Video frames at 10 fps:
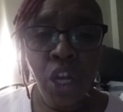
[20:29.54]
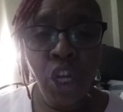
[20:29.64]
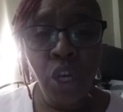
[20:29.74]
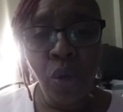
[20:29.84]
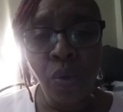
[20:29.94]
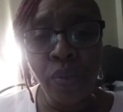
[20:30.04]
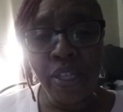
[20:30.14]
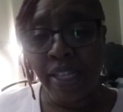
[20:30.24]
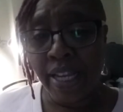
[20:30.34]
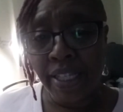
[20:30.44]

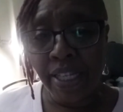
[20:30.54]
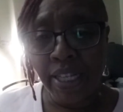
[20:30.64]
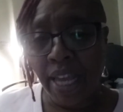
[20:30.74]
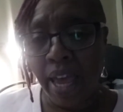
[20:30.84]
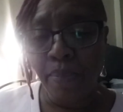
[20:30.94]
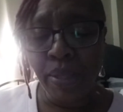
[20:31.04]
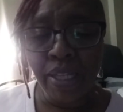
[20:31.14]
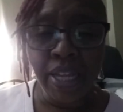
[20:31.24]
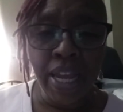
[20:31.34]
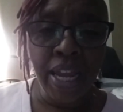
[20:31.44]
this incident that happened
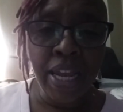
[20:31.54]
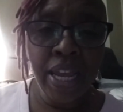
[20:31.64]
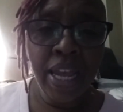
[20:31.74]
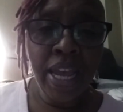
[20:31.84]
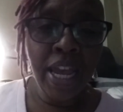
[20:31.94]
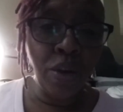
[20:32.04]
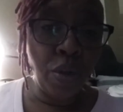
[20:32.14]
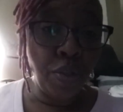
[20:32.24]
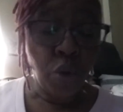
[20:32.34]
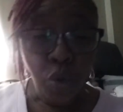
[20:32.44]
today, and
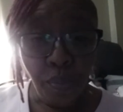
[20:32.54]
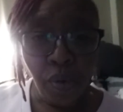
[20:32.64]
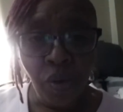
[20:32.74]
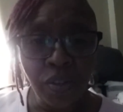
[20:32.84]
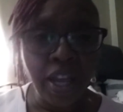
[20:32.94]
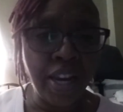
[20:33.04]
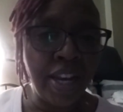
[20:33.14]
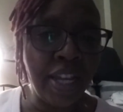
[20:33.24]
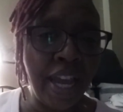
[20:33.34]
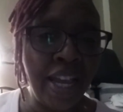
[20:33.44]
although you pulled out of
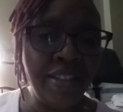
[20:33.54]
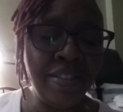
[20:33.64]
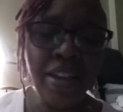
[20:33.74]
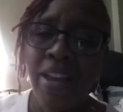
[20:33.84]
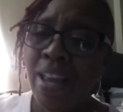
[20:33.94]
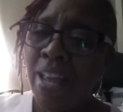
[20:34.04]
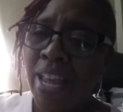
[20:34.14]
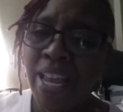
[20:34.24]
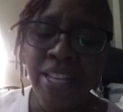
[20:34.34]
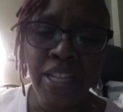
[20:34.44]
the case,
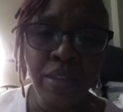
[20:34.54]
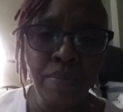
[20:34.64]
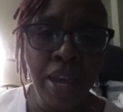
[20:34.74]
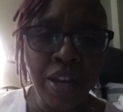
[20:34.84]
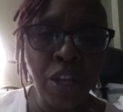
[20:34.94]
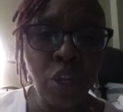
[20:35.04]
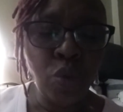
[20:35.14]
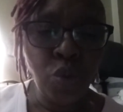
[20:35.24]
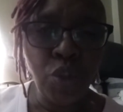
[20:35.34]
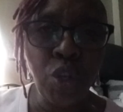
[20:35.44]
it doesn't matter.
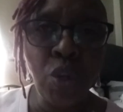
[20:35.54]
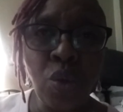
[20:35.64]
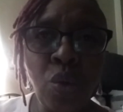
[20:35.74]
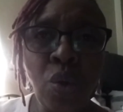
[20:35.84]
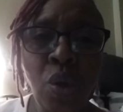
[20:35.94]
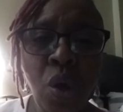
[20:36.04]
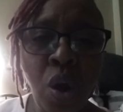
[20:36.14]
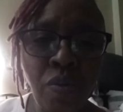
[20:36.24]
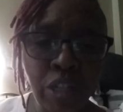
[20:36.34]
You still are